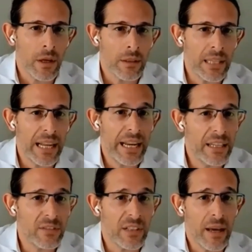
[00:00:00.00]
that
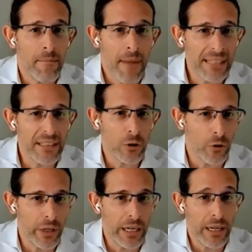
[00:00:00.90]
is
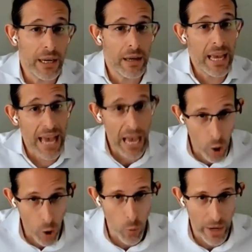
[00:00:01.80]
mandatory
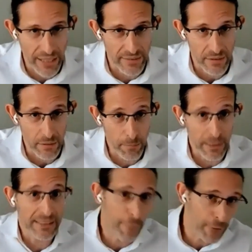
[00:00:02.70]
always,
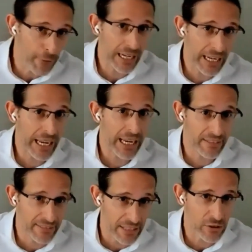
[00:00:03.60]
but definitely
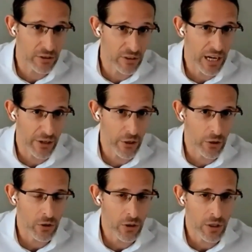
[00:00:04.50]
in such a
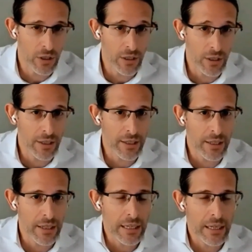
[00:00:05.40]
scenario.
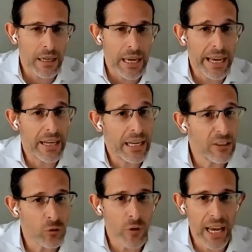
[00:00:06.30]
And
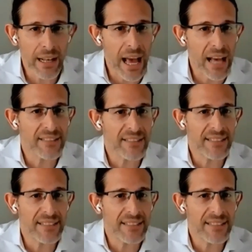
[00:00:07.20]
Israel has